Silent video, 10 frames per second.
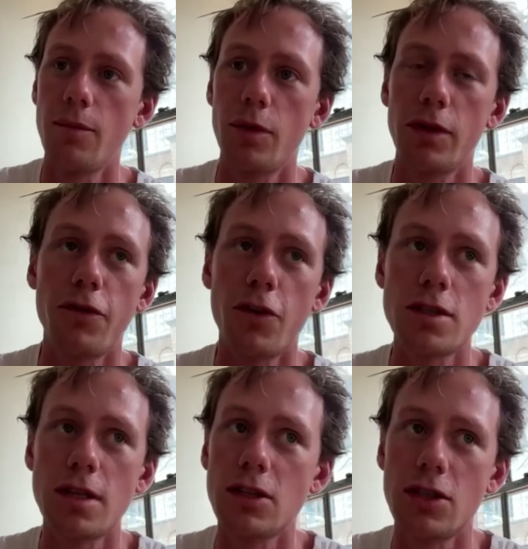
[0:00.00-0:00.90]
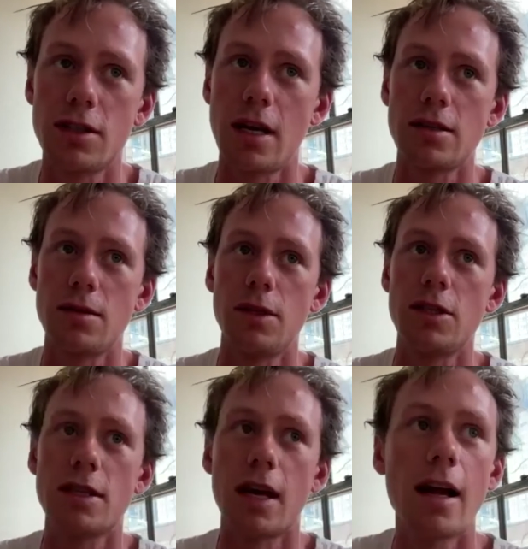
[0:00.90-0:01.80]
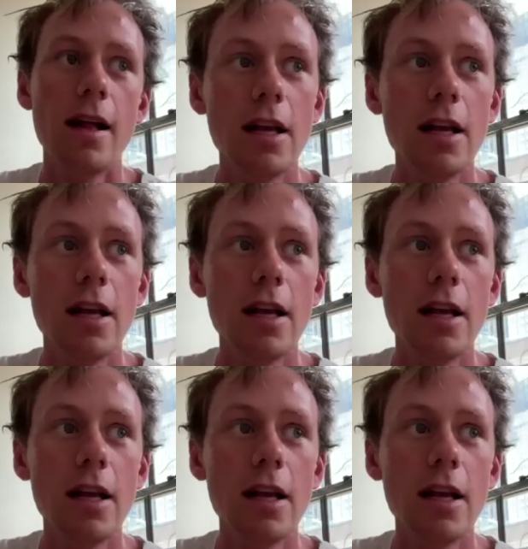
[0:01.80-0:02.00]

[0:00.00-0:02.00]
But the first thing she says to me, she's like,